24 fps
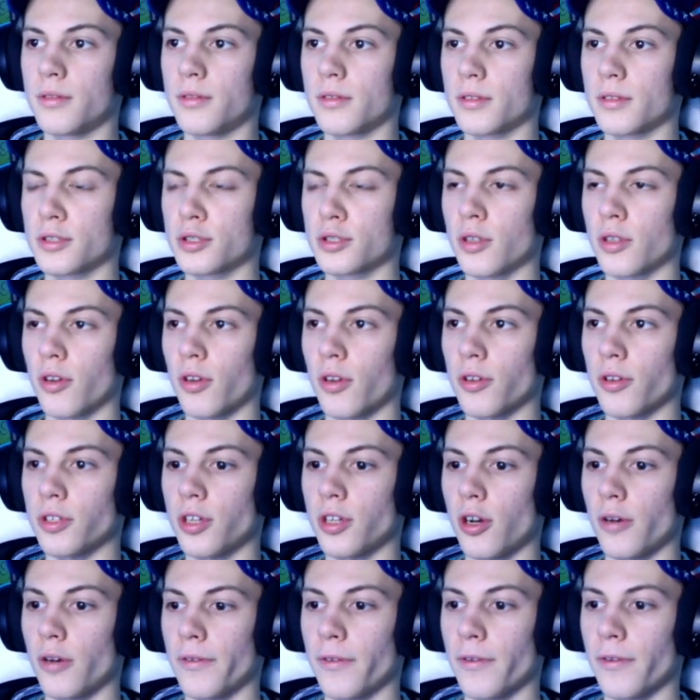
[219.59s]
So you
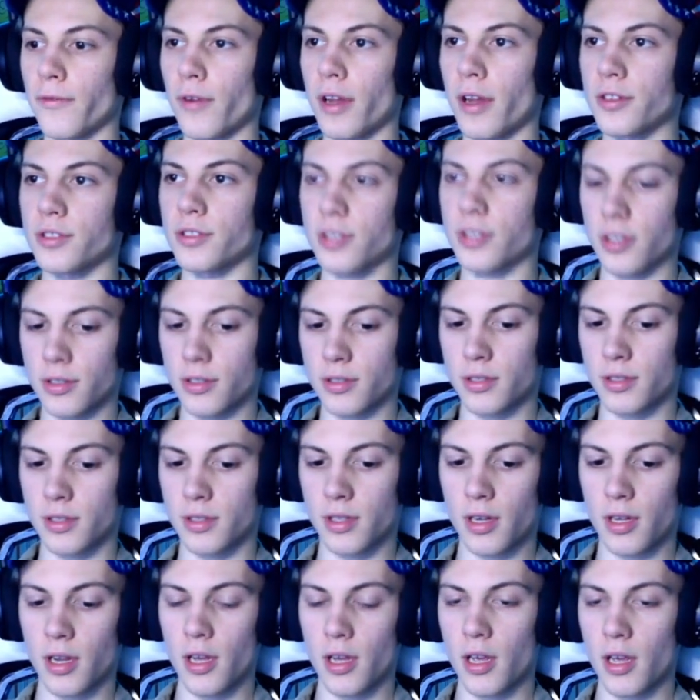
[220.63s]
know, if your friend just
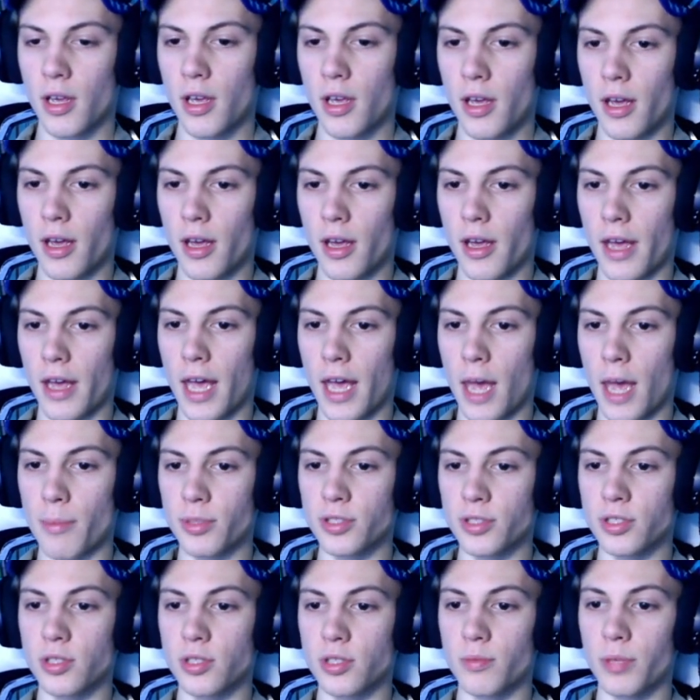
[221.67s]

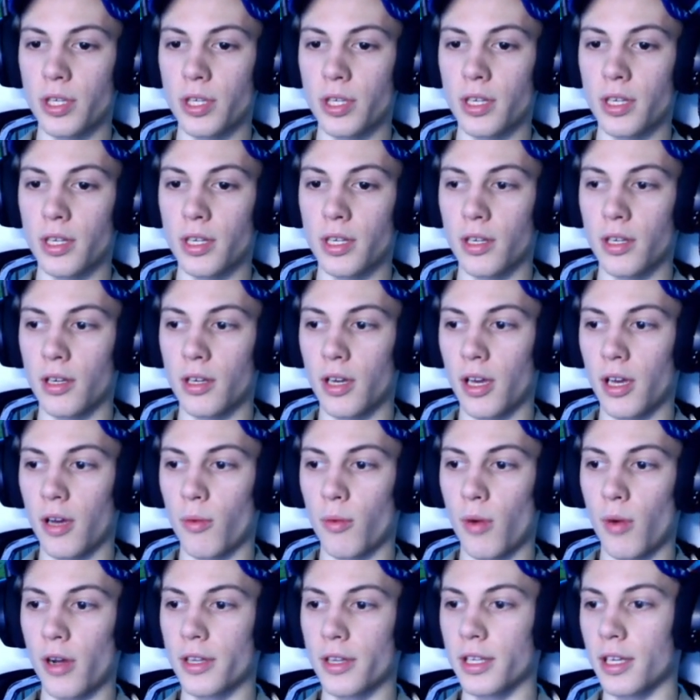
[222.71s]
happens to be
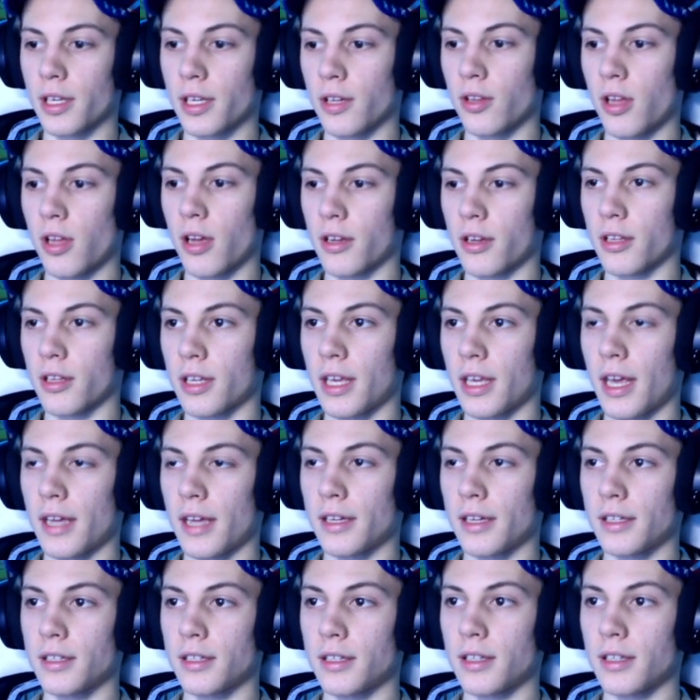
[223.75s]
walking along
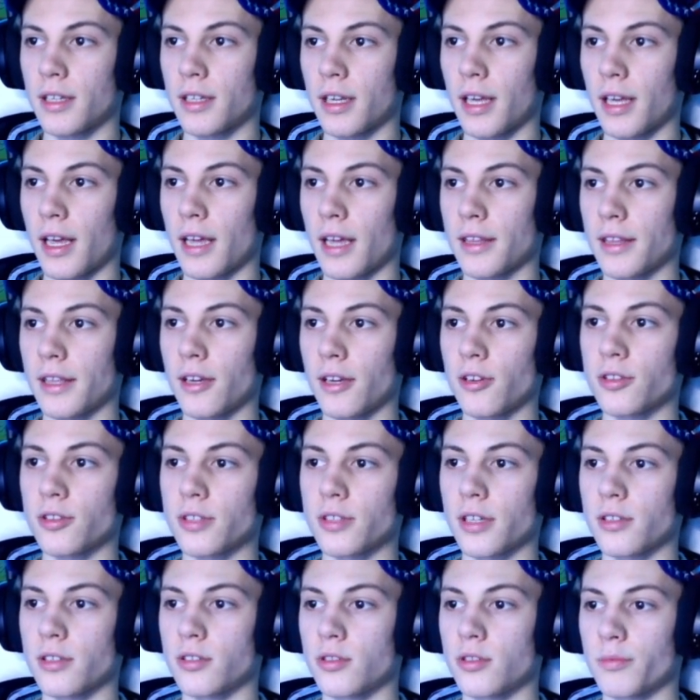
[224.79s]
again, and they're just
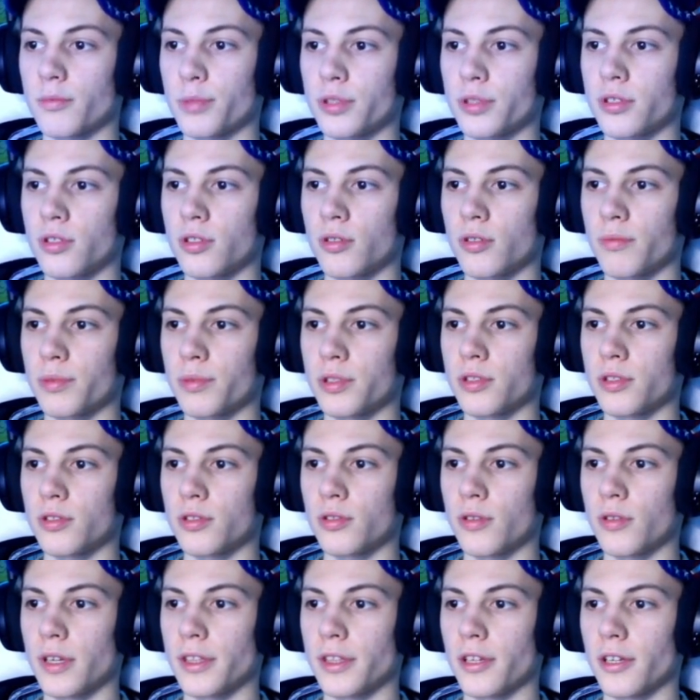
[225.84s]
like doop-a-doop-a-doo,
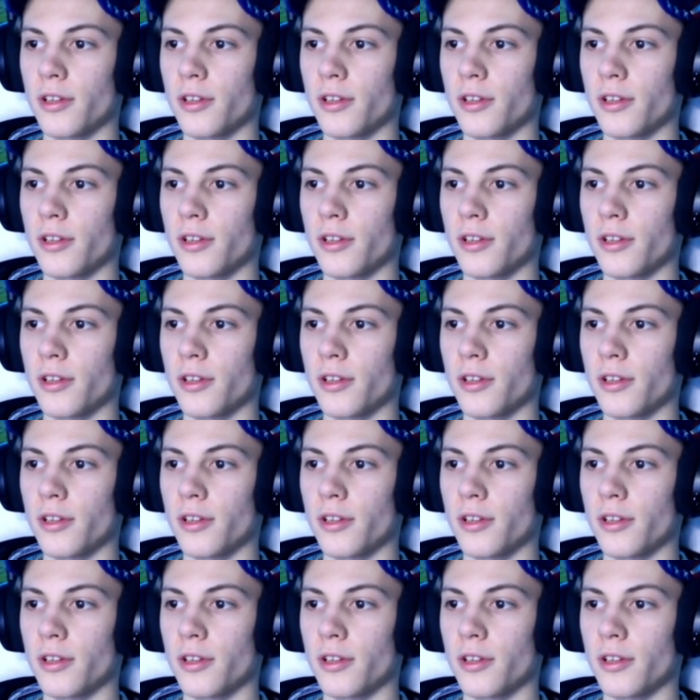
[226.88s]
and they're like,